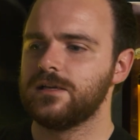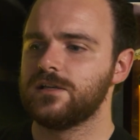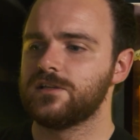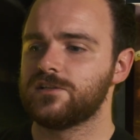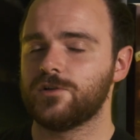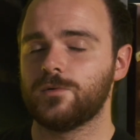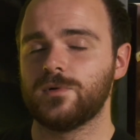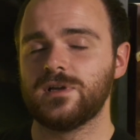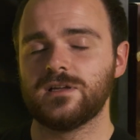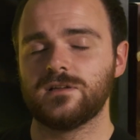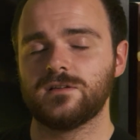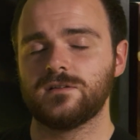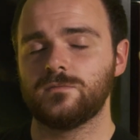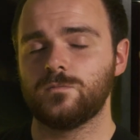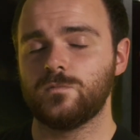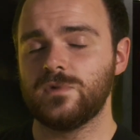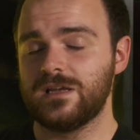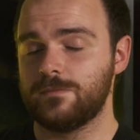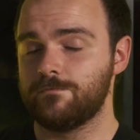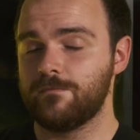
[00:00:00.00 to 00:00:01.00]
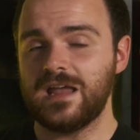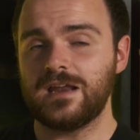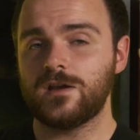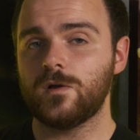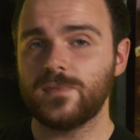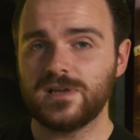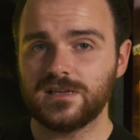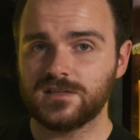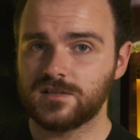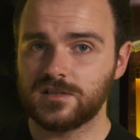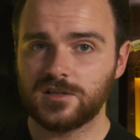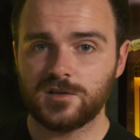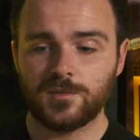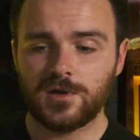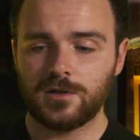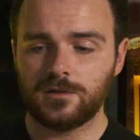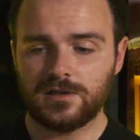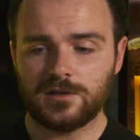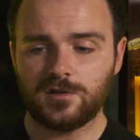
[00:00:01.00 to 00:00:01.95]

So it, it may not be a single malt.